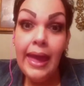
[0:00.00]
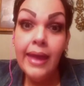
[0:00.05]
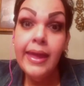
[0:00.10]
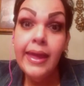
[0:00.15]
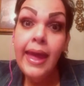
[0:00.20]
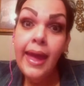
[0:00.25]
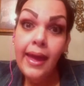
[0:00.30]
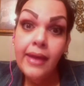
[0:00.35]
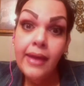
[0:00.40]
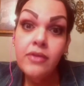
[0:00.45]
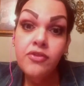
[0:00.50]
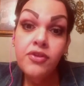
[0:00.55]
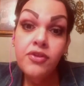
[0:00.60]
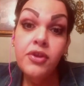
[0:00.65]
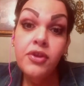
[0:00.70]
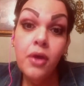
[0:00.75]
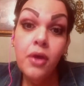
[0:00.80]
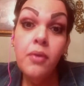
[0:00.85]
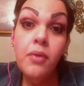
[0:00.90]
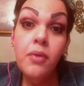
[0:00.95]
Yeah, do you
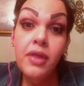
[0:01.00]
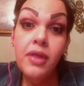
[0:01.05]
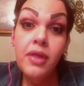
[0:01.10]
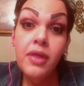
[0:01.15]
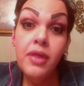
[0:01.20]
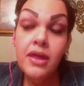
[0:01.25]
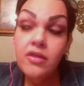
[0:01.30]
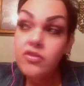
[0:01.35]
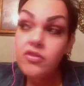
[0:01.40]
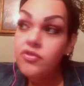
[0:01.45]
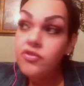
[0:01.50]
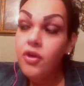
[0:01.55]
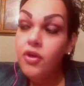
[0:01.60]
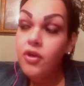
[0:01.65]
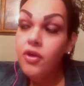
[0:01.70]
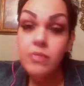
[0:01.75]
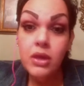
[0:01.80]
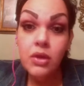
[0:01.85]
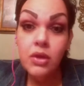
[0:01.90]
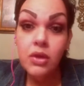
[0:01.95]
know that because you
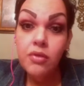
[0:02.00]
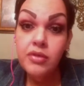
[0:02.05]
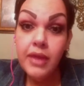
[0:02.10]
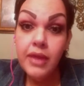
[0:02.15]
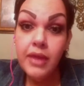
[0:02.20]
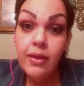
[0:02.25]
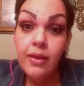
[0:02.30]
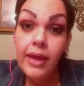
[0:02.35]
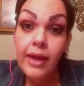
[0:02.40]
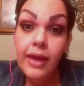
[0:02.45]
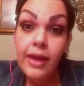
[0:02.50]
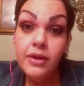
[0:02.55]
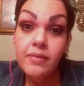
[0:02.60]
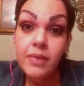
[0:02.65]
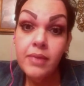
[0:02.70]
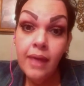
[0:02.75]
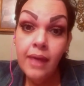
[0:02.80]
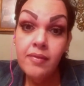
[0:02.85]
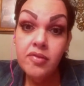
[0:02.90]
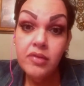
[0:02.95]
told me no scale, I don't
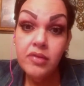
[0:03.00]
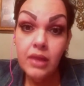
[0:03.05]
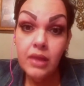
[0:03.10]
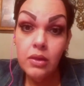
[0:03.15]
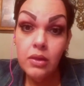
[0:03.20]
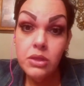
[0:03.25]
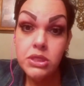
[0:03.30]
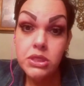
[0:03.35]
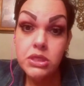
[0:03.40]
even have a scale